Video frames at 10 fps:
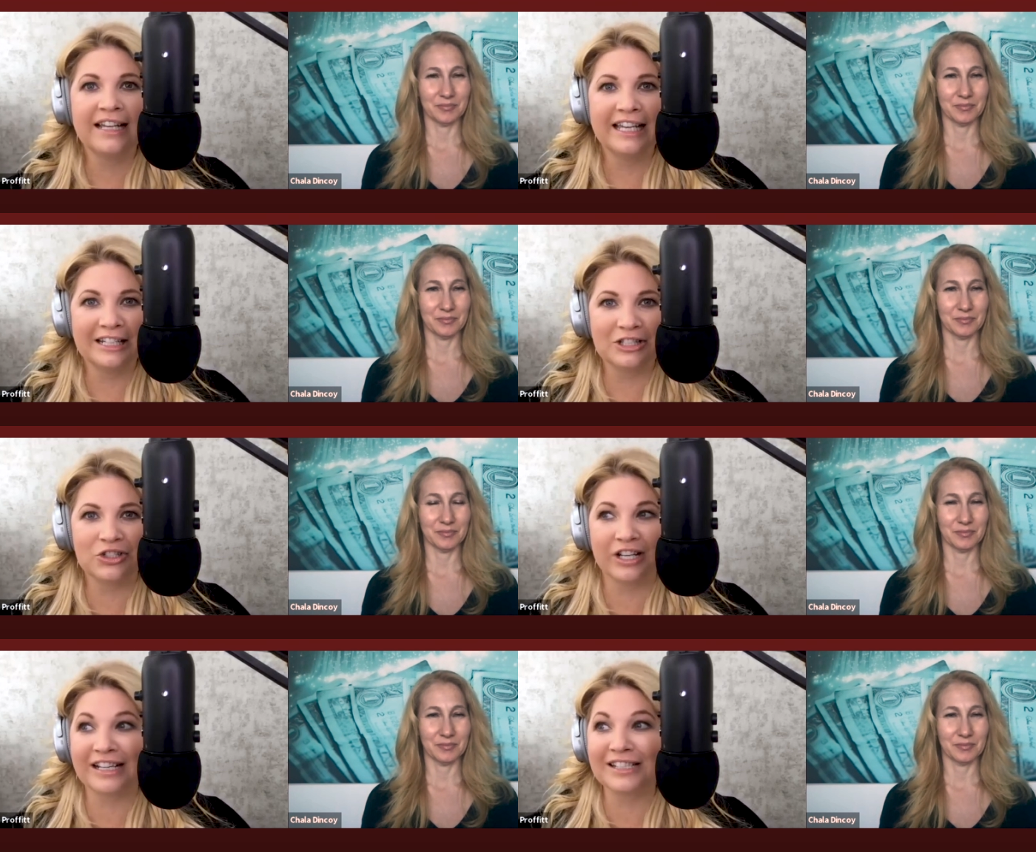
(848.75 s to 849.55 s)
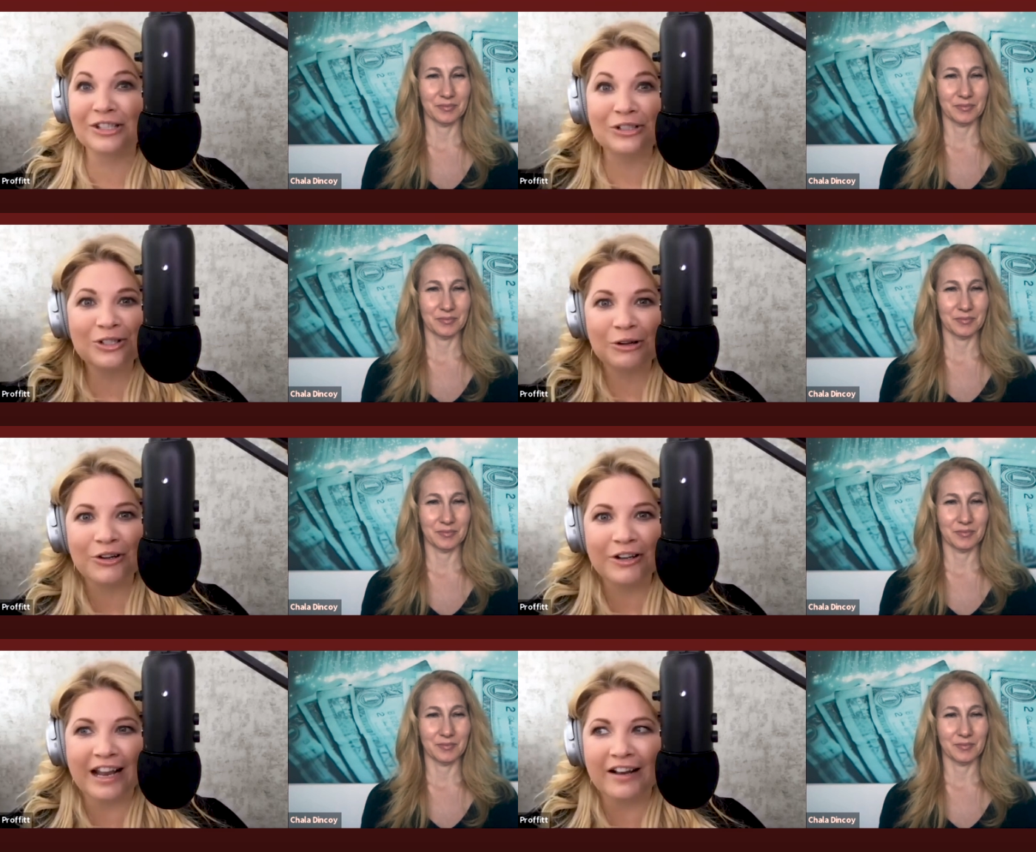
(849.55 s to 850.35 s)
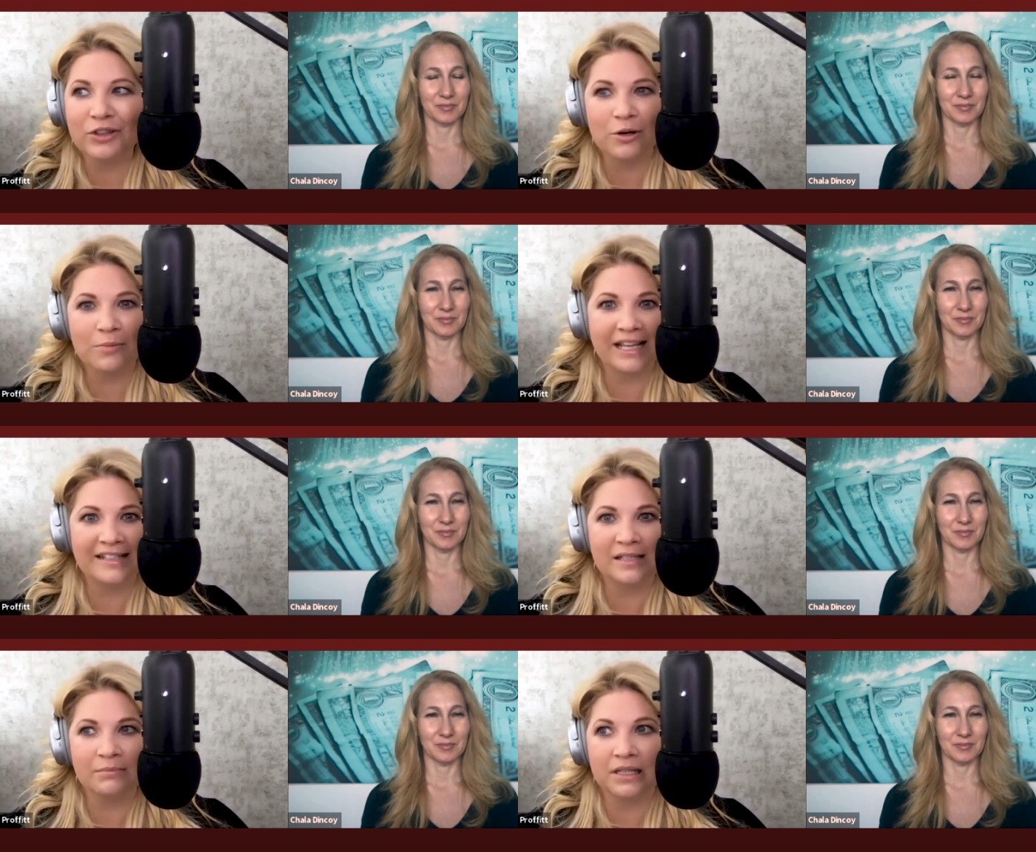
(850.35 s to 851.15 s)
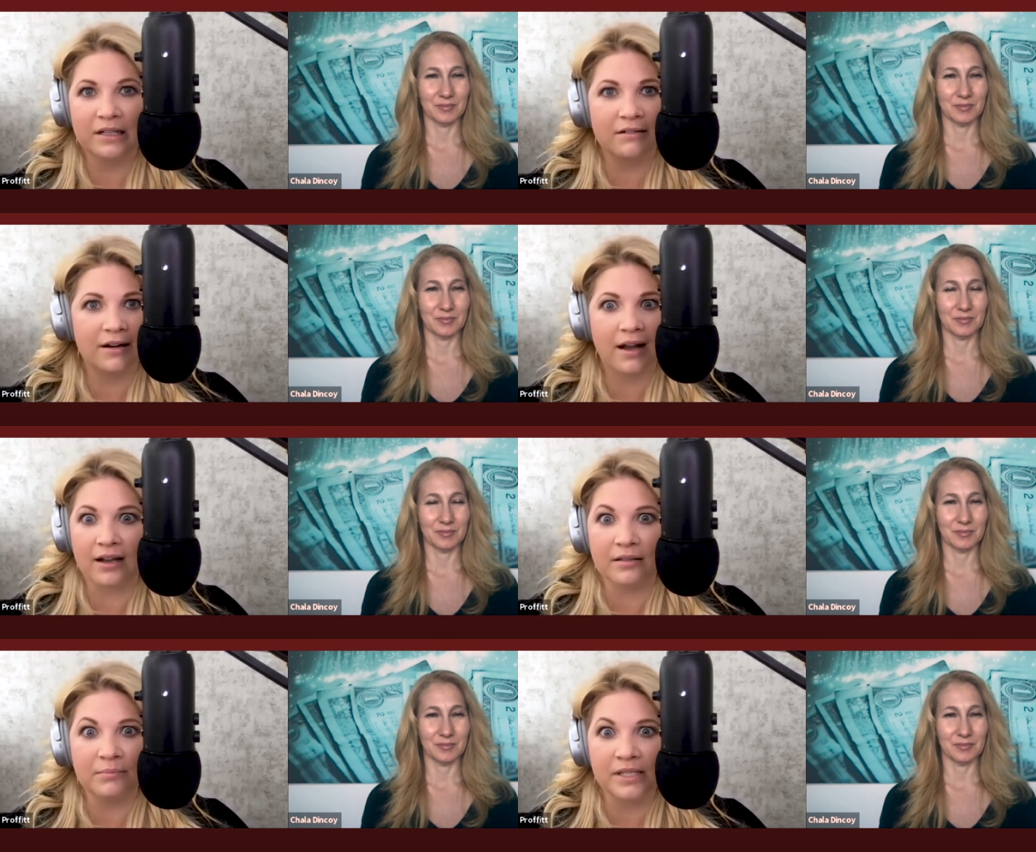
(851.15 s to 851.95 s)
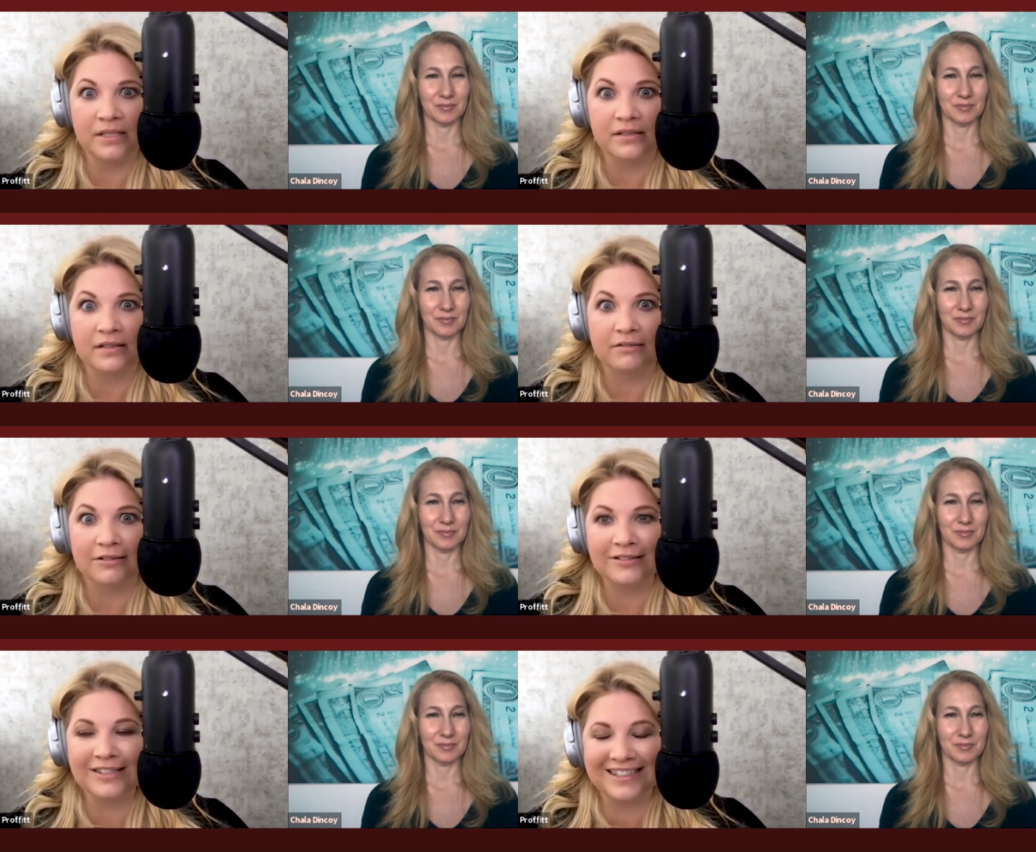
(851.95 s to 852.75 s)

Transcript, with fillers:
Speaker 1: industry because they're so creative and they're amazing, but they are not good business owners.